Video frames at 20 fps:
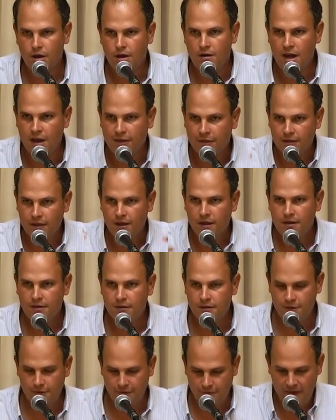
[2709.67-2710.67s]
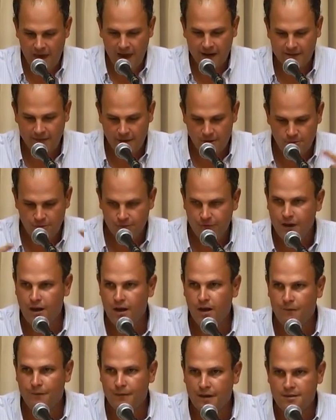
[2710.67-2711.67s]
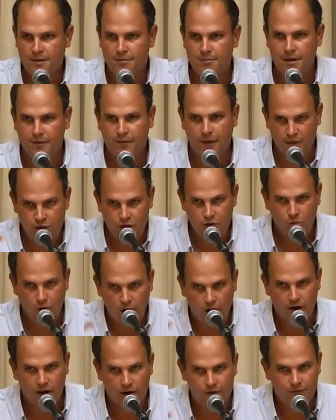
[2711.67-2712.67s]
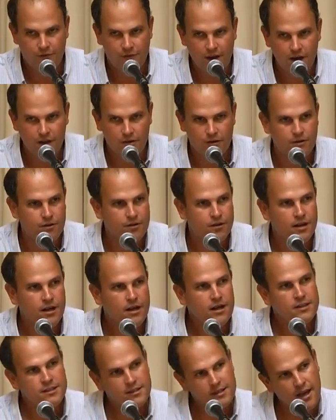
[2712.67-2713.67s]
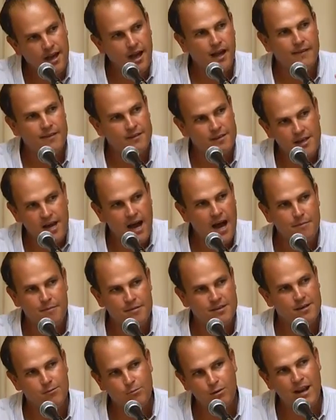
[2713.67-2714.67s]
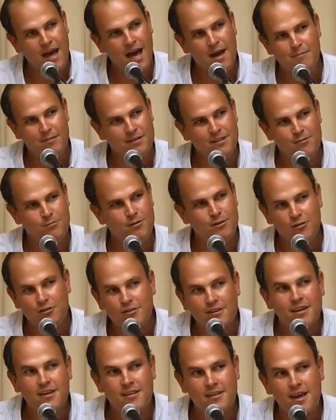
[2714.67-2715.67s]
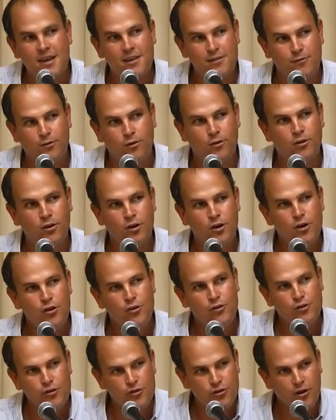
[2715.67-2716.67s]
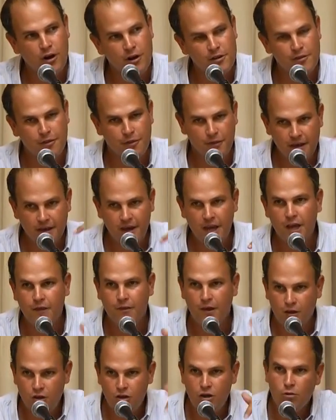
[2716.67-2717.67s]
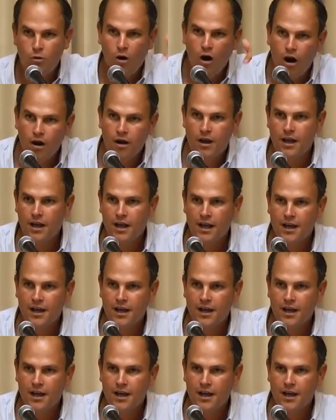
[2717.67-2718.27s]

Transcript: Not the fact that you failed doesn't mean that you are a failure. Tzaraat is the opposite. What happens when you're successful? You start thinking that you are.